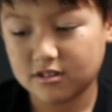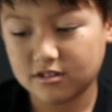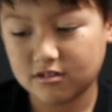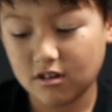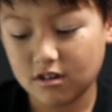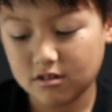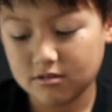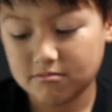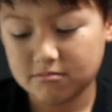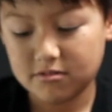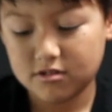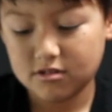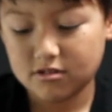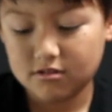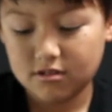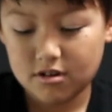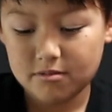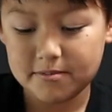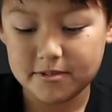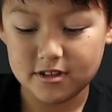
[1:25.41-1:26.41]
start to
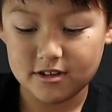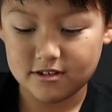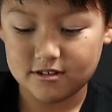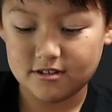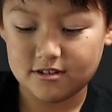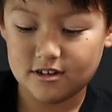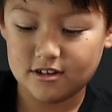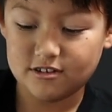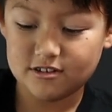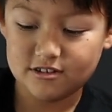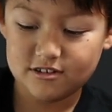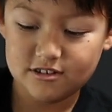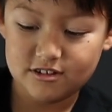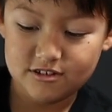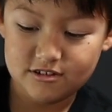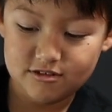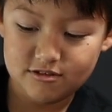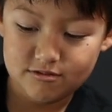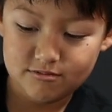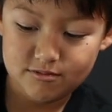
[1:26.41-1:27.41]
open this. I just
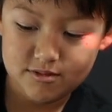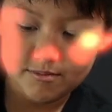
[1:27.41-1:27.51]
need to rip.